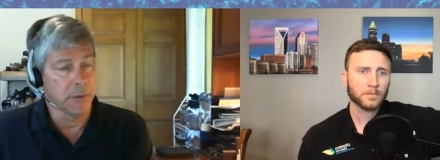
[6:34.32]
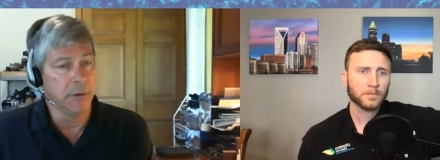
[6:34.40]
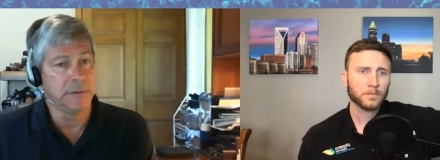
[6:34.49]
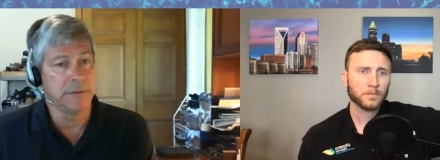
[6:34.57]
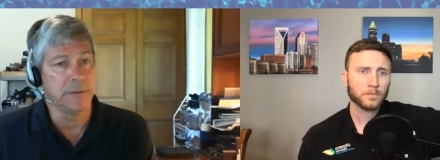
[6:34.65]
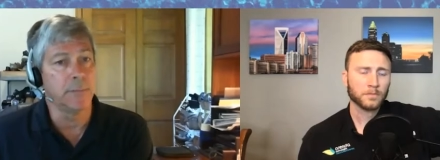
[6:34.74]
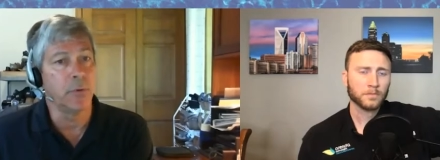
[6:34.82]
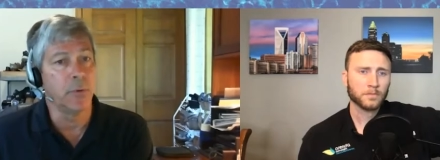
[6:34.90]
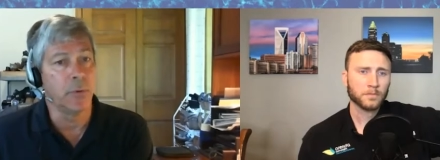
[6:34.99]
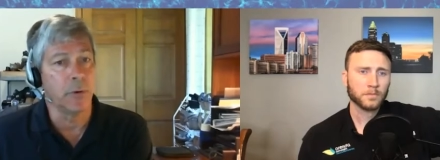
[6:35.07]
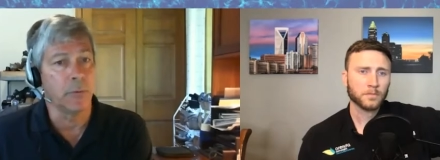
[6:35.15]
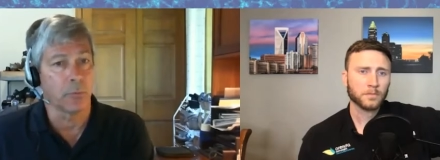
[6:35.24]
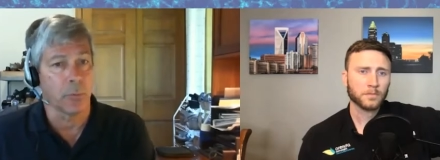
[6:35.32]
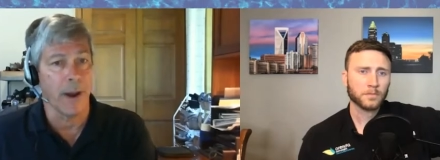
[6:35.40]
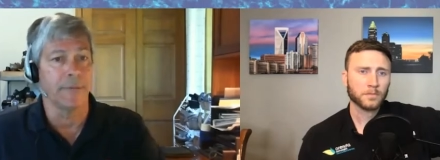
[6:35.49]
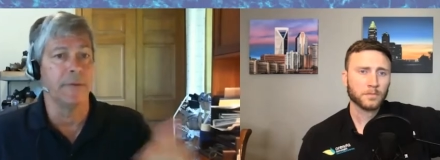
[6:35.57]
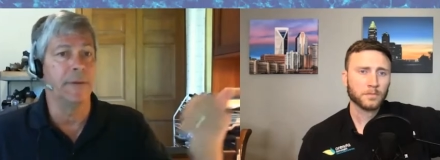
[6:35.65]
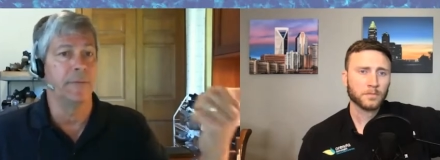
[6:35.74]
Speaker 1: it to the pool
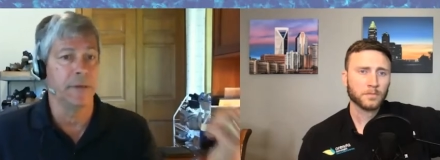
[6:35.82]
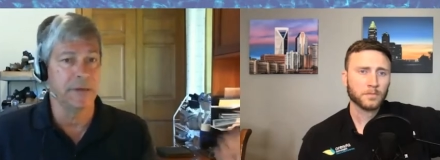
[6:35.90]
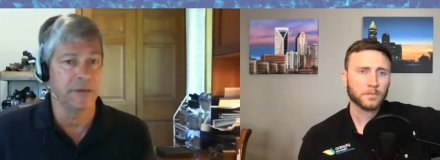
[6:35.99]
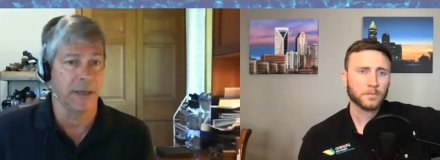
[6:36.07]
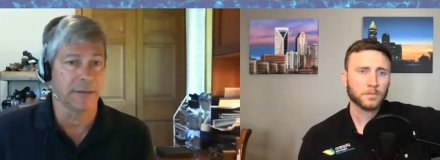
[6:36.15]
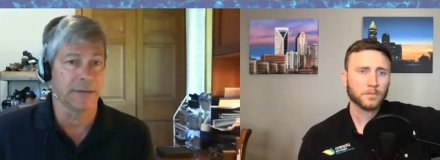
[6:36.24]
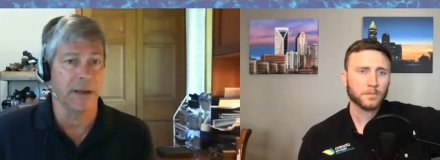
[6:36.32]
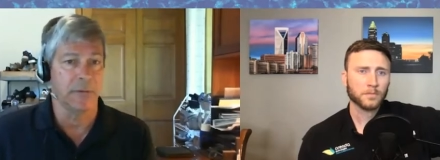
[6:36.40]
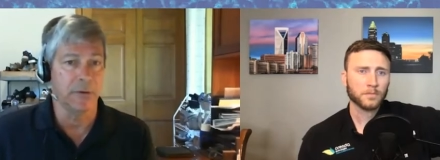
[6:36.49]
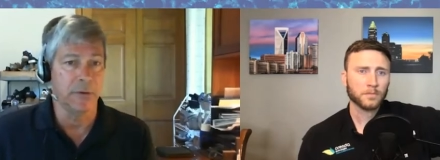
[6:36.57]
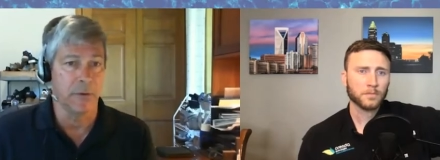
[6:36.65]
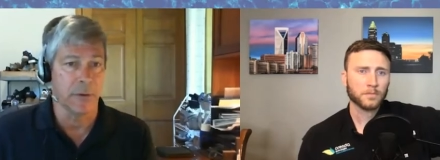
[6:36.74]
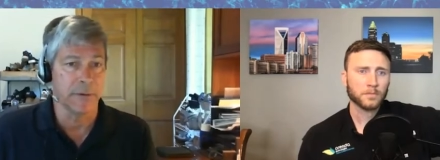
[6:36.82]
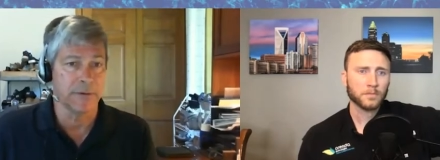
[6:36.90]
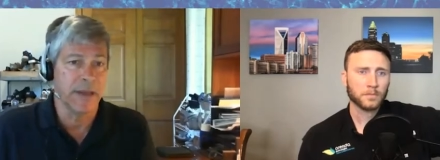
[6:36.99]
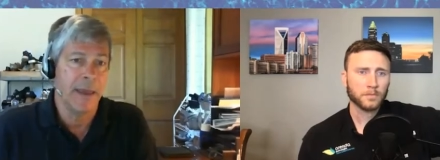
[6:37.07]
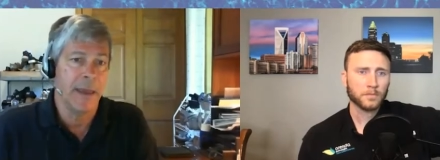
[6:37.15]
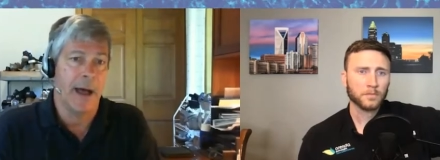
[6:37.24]
rather than reject it
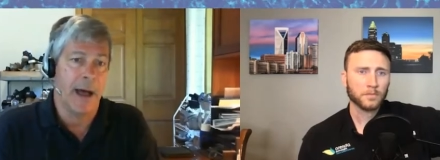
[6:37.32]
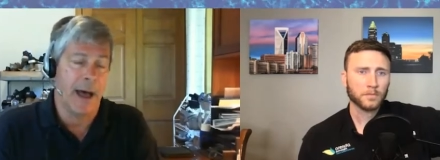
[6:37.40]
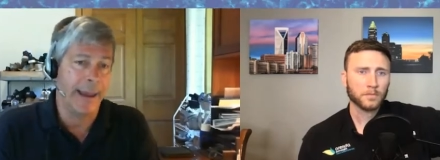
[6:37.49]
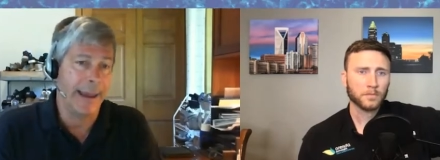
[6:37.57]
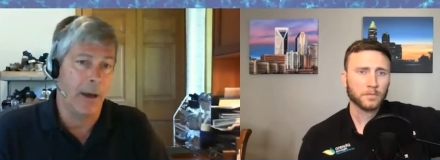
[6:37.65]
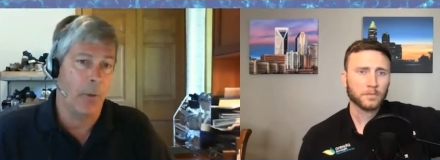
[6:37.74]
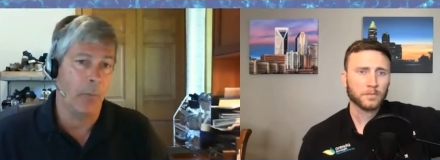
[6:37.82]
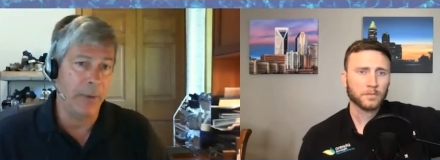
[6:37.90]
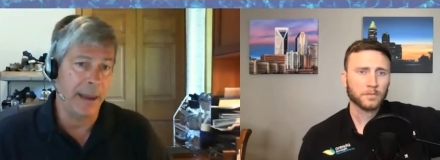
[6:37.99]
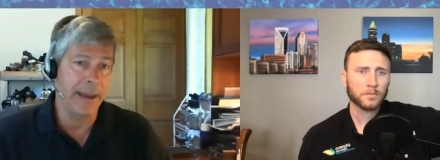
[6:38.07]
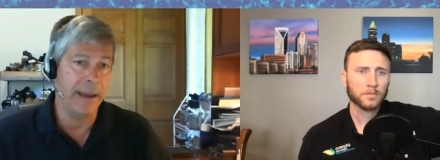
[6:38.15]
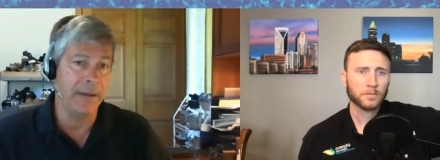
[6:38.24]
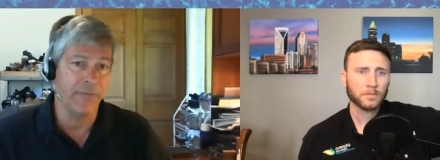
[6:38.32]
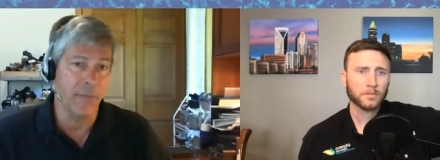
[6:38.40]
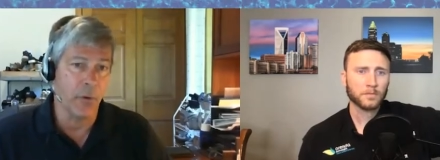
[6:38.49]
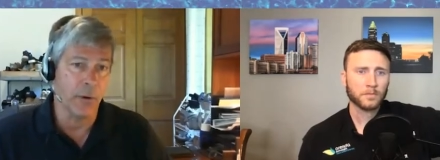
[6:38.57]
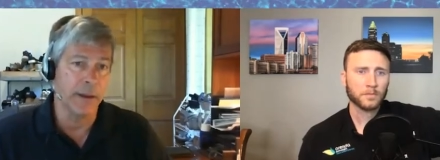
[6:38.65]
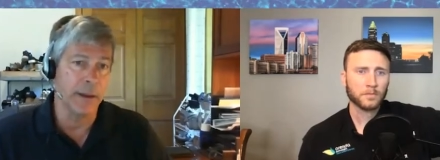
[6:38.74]
outdoors, I help pay
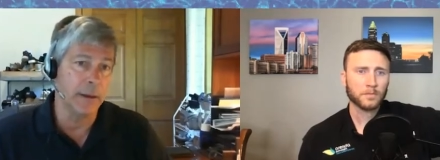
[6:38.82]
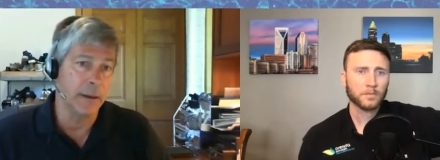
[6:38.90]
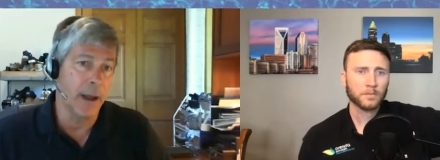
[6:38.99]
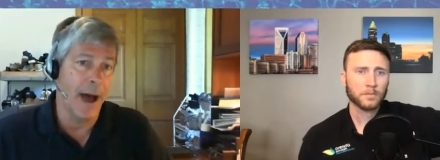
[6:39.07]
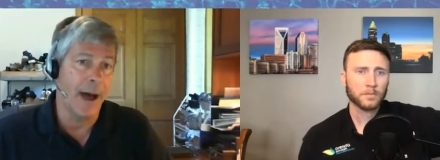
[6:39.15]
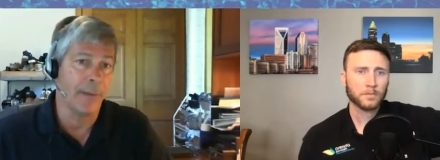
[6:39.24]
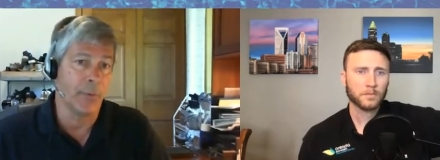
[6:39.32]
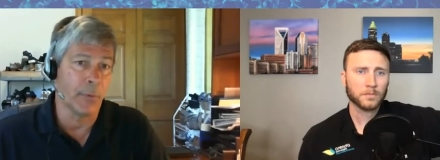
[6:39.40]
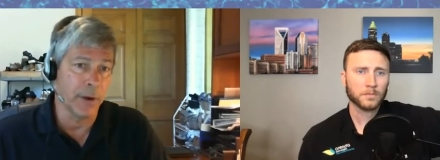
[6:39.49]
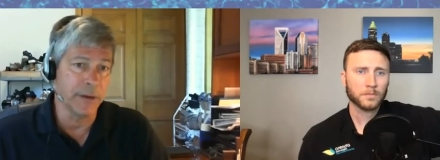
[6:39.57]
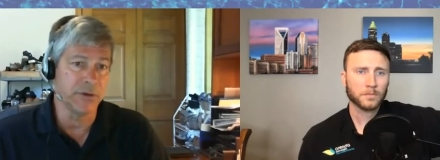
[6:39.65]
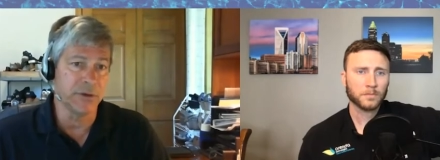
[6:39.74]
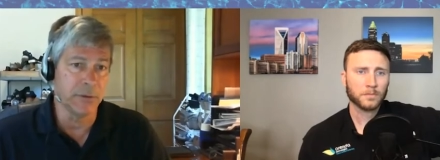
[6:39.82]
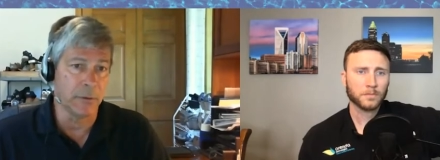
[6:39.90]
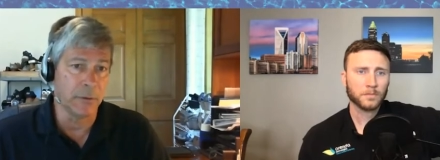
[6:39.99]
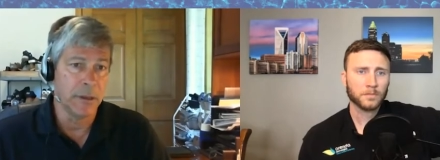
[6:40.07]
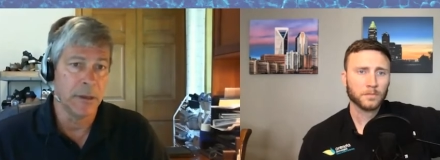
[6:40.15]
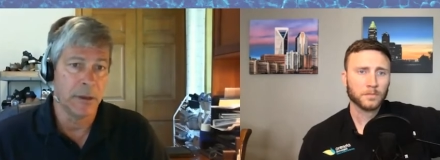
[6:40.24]
for it in an
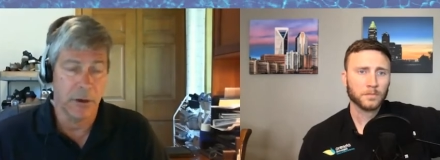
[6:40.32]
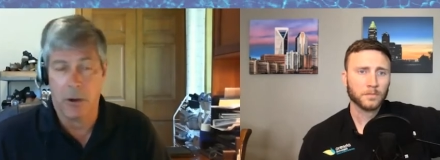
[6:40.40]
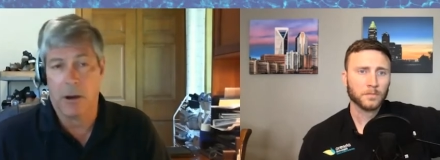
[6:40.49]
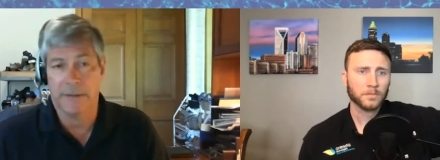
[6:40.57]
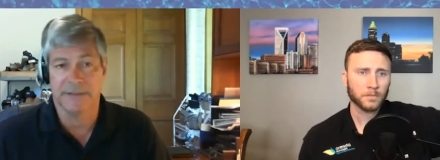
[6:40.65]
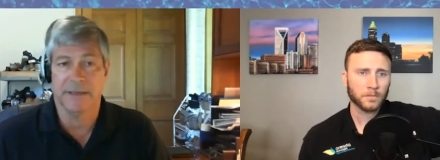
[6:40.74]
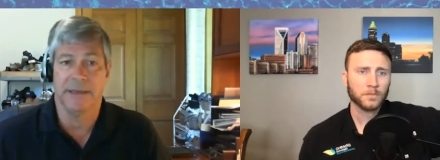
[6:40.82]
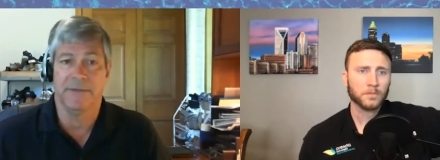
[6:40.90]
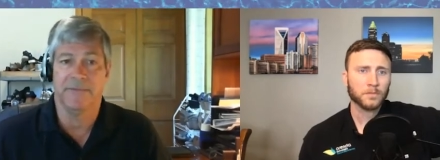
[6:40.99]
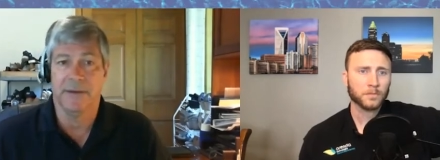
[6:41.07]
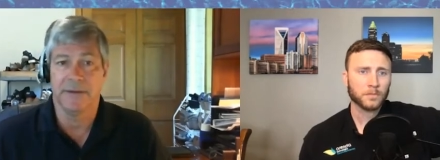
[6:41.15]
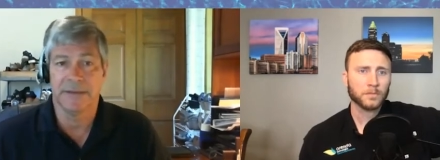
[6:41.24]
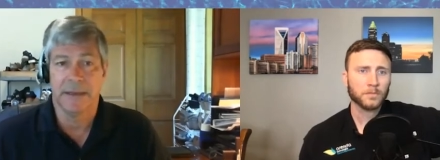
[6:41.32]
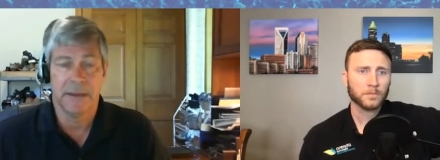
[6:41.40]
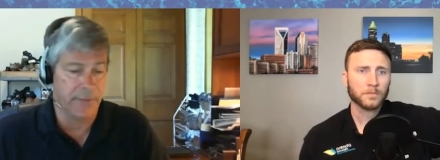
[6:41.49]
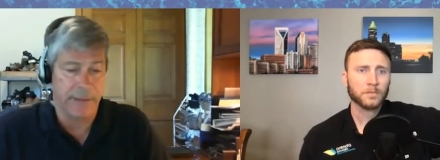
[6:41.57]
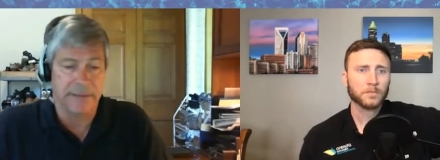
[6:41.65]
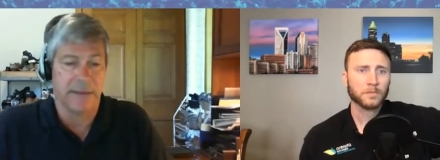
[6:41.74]
operational cost savings
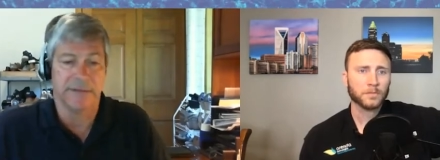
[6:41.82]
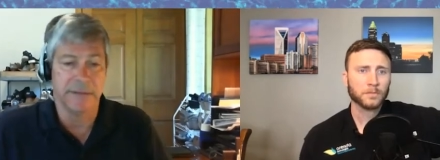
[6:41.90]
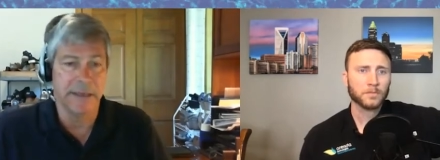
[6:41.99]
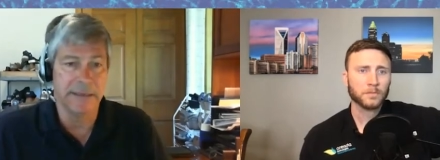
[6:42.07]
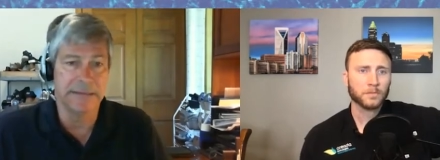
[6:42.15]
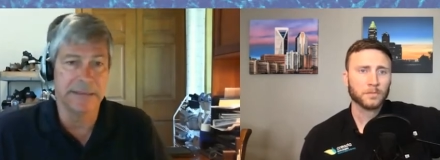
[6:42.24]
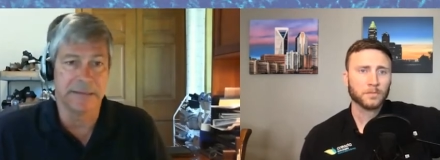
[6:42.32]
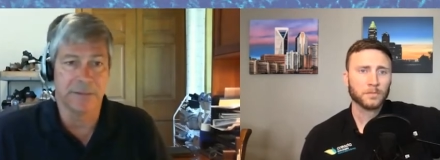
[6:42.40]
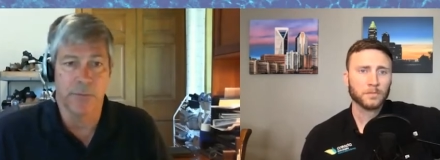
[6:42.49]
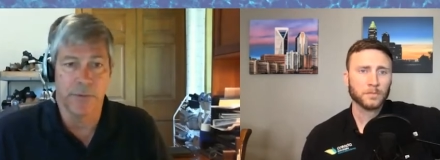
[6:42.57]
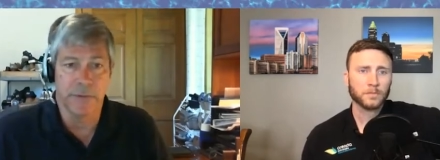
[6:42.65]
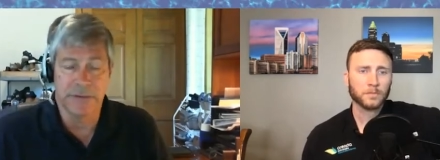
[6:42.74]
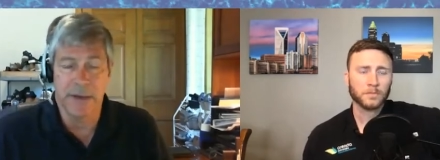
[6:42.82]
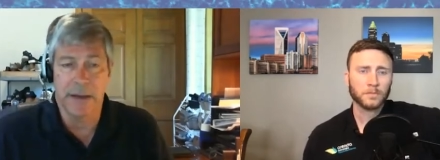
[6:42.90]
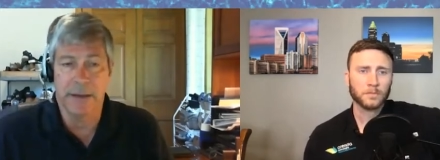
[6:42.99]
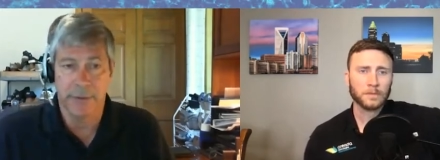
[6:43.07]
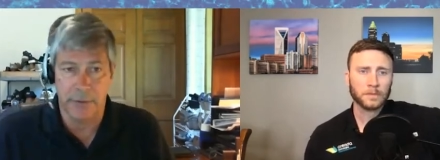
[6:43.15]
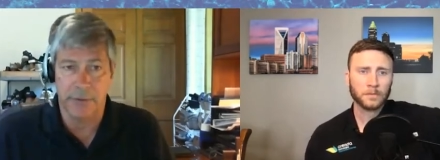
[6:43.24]
that doesn't exist with a
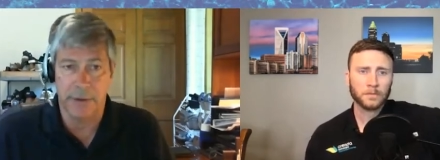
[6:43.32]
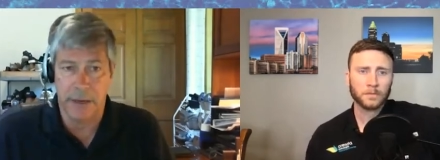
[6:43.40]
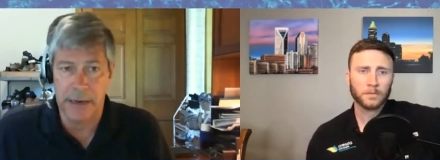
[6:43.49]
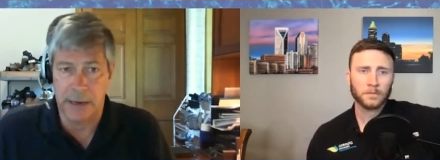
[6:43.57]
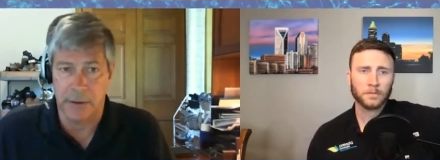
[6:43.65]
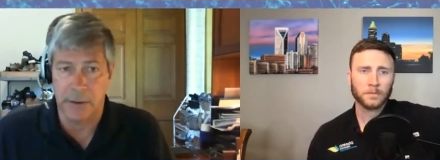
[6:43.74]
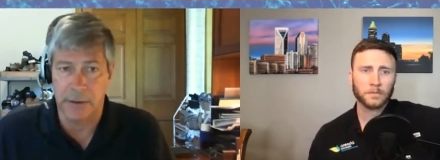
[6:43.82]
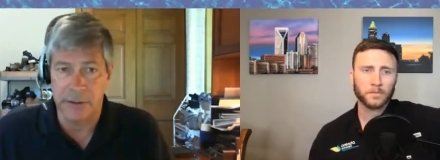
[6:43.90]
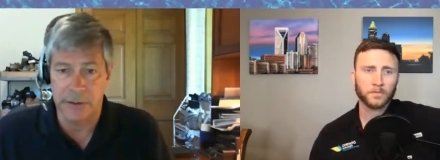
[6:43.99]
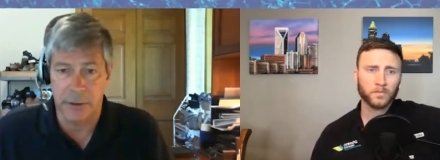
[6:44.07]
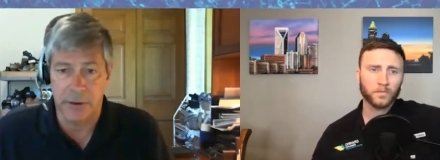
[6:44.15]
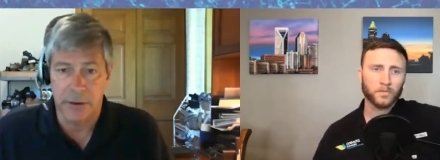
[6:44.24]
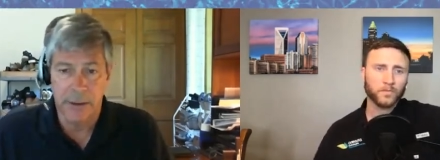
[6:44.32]
standard air conditioner.